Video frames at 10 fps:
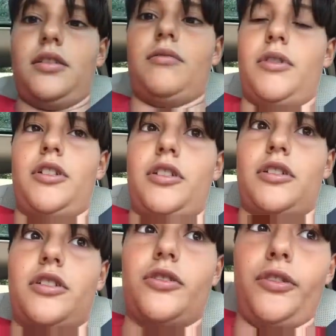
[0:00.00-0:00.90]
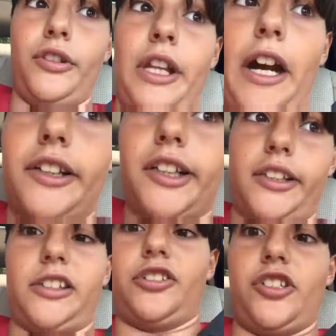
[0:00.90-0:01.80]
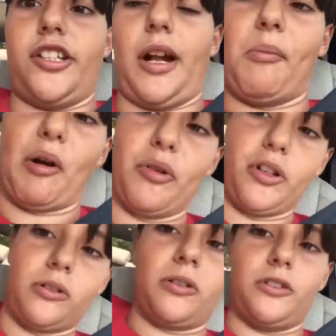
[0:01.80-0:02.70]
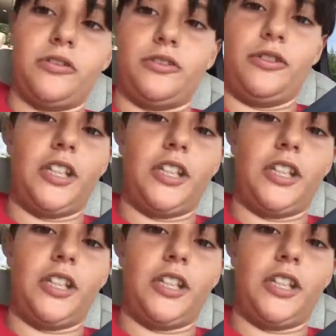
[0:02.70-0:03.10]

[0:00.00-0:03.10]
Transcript: we're gonna go to Darius's countryside, but we're not going to